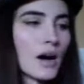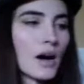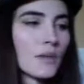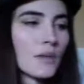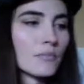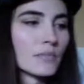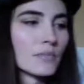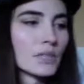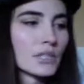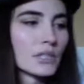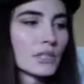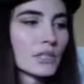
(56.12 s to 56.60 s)

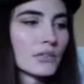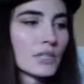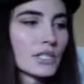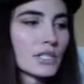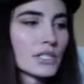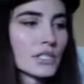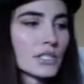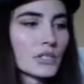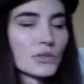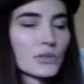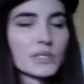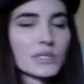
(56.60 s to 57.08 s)
you need
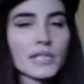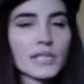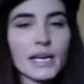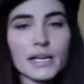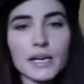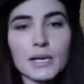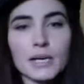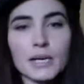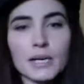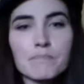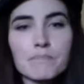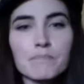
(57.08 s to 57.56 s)
to sign
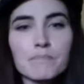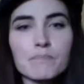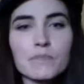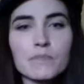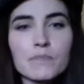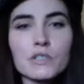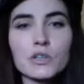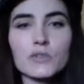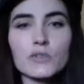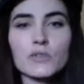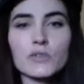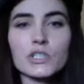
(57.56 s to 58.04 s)
up.
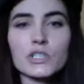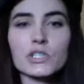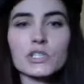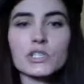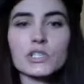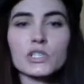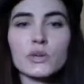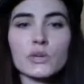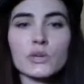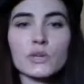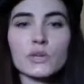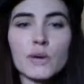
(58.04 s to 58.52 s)
So if you just
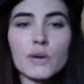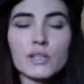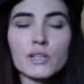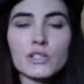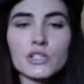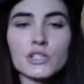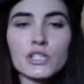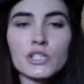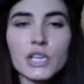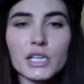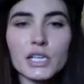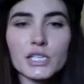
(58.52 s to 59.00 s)
go to
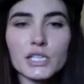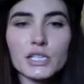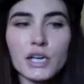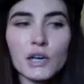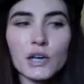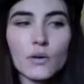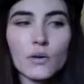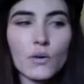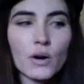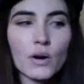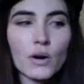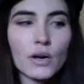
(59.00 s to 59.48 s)

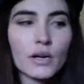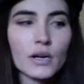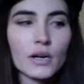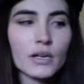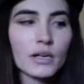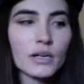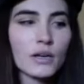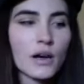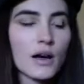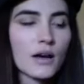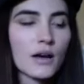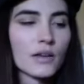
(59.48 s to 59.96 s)
SponsorChange.org,
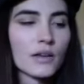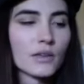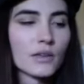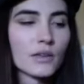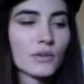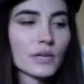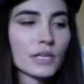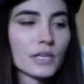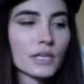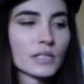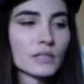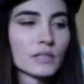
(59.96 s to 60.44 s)
you
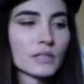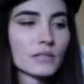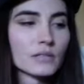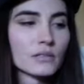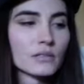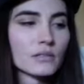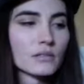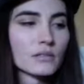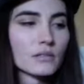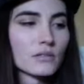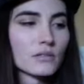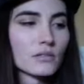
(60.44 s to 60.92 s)

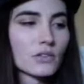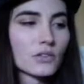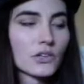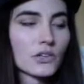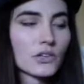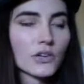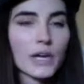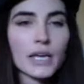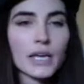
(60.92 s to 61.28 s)
can create a